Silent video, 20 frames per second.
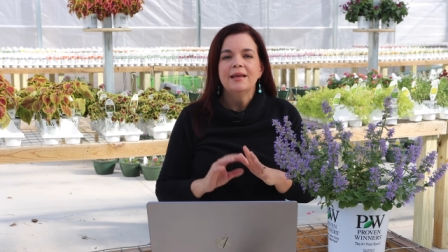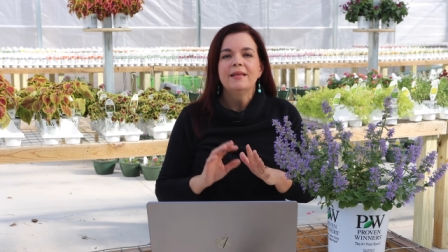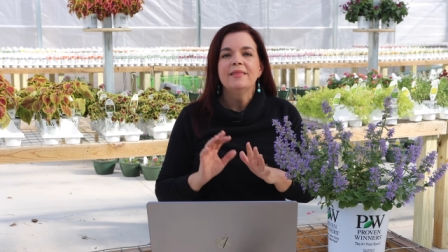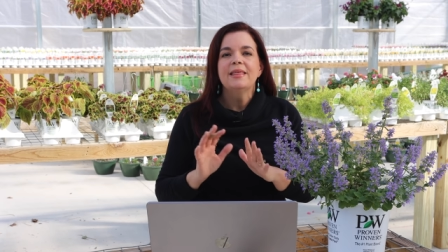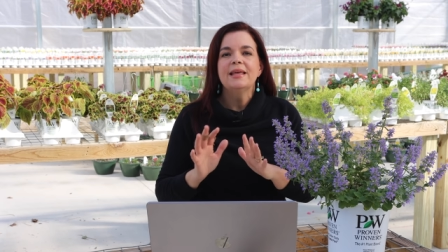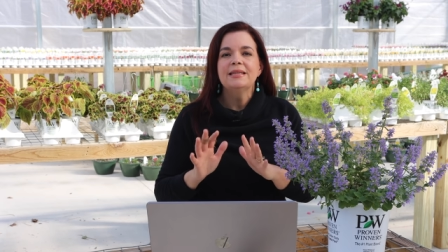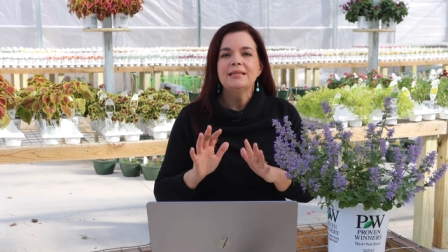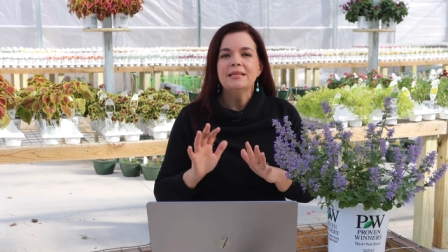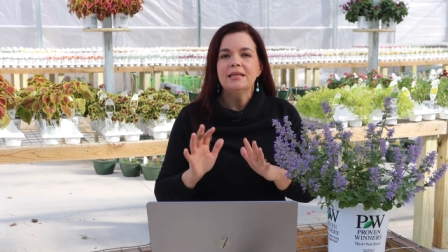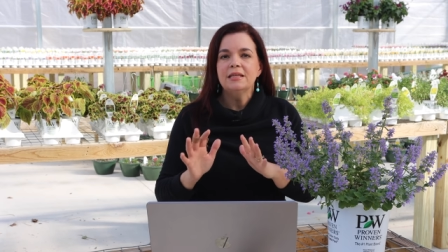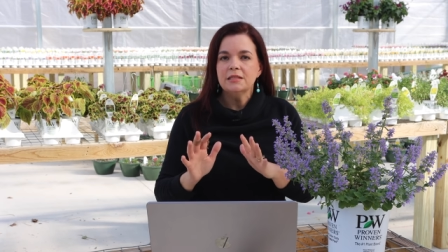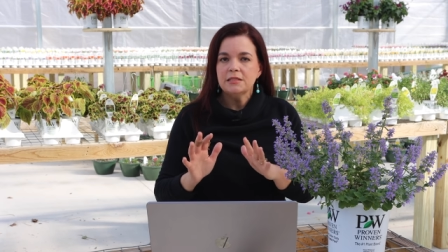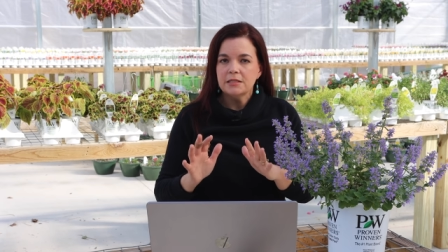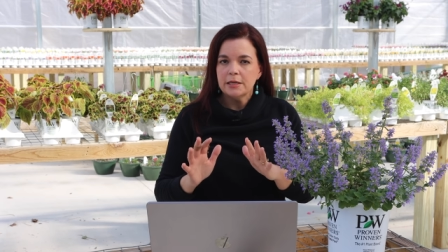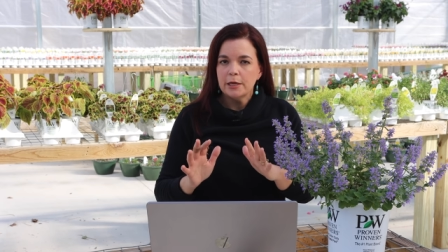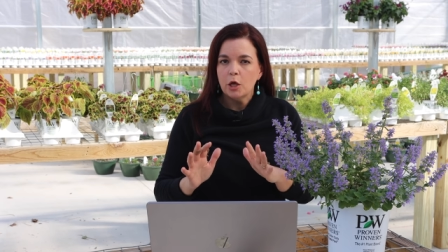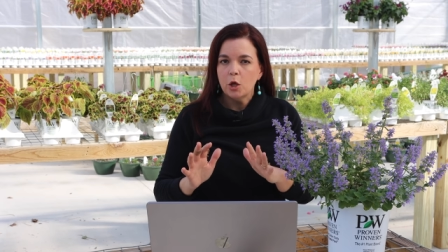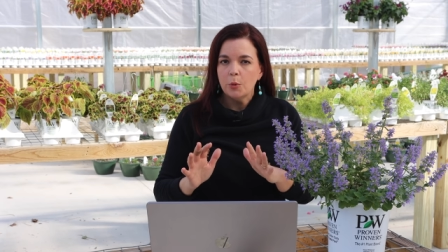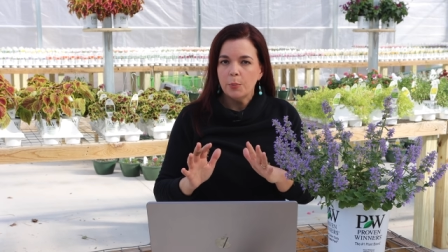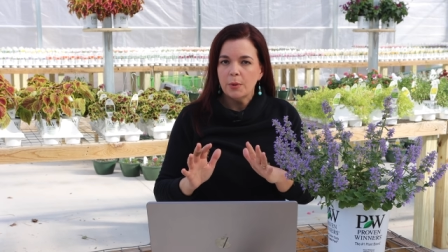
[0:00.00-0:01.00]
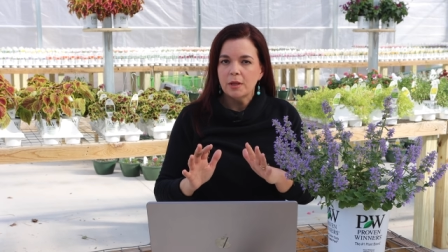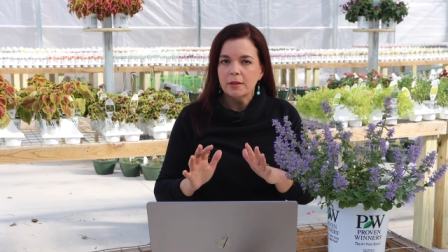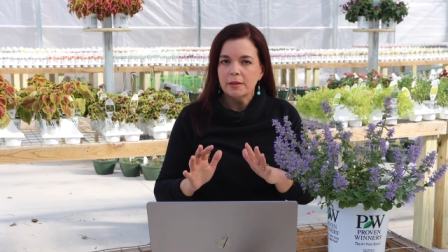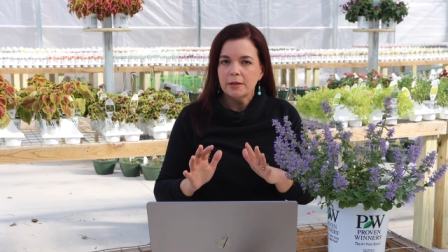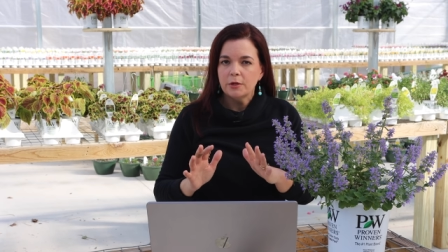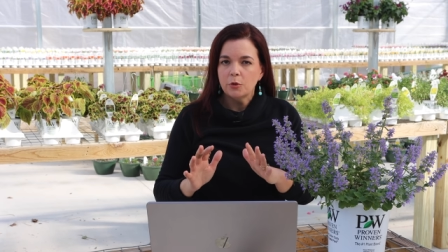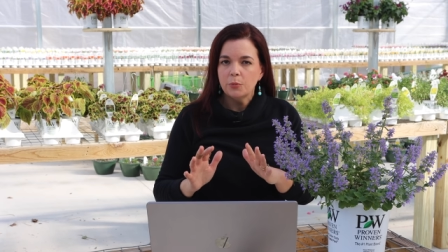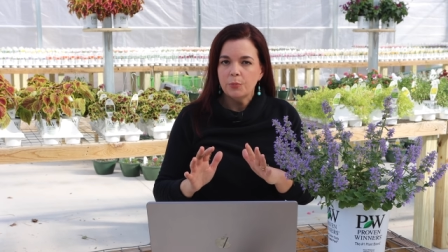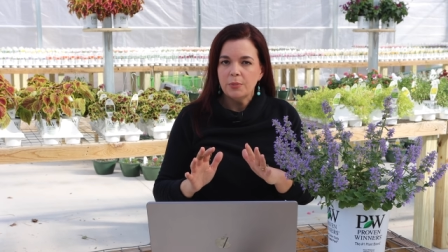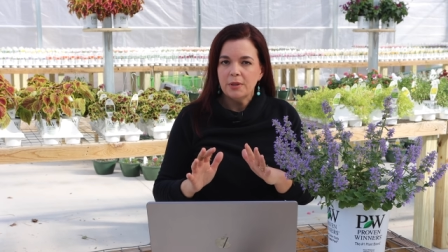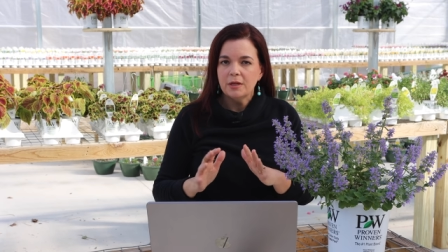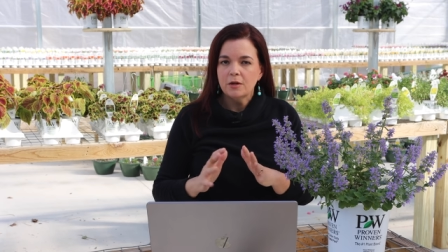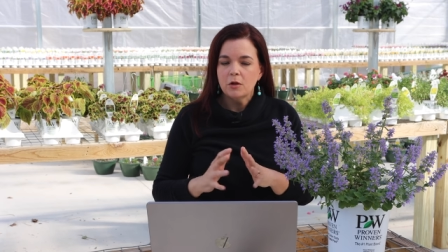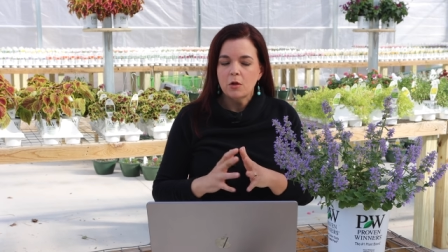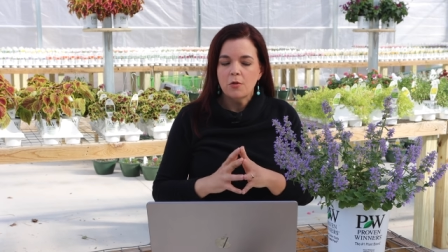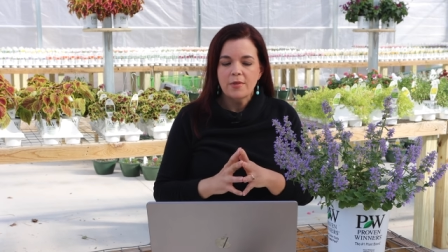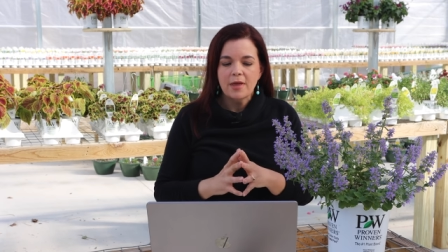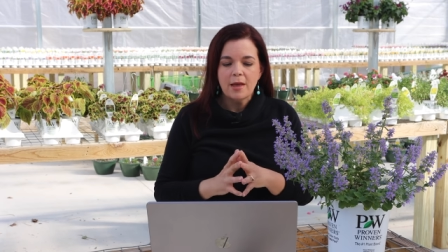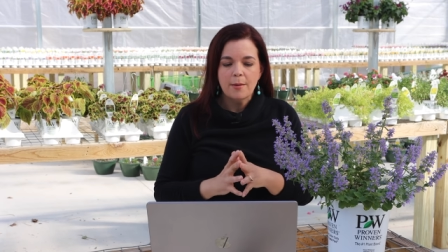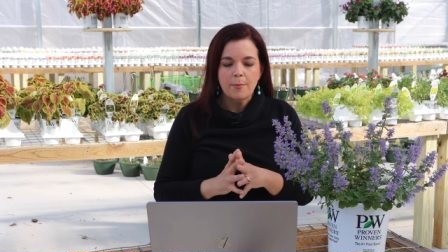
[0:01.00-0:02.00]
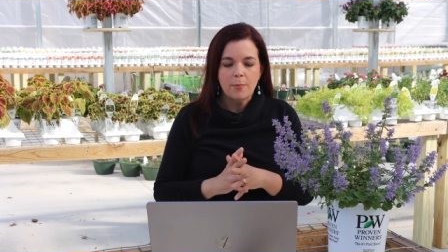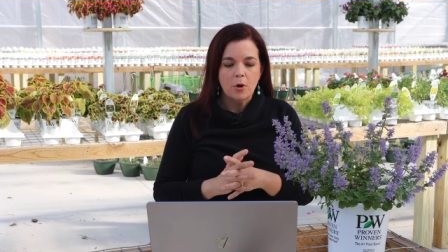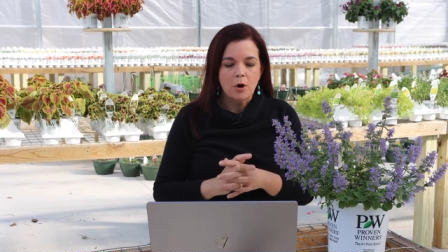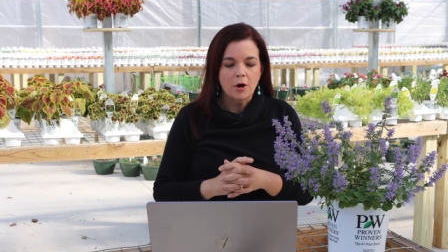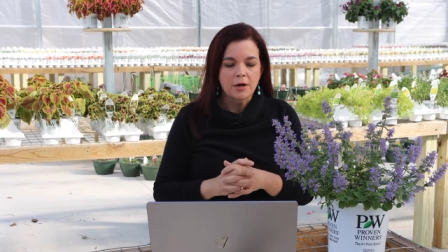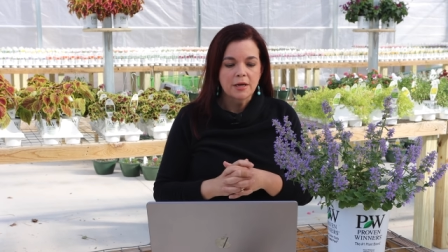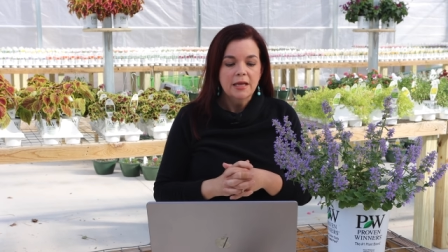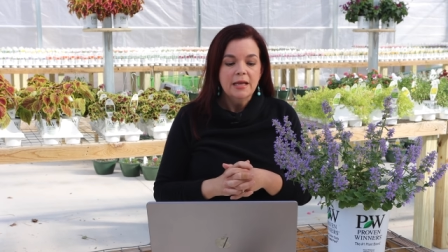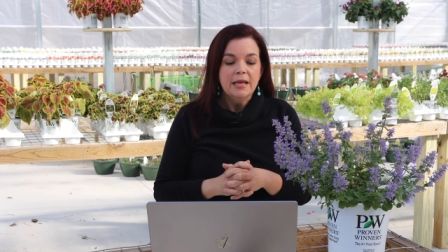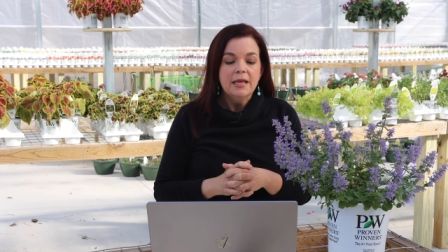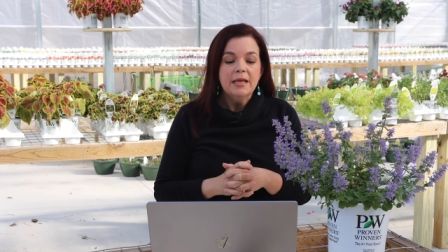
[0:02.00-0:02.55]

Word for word: that tends to help a little bit on that part.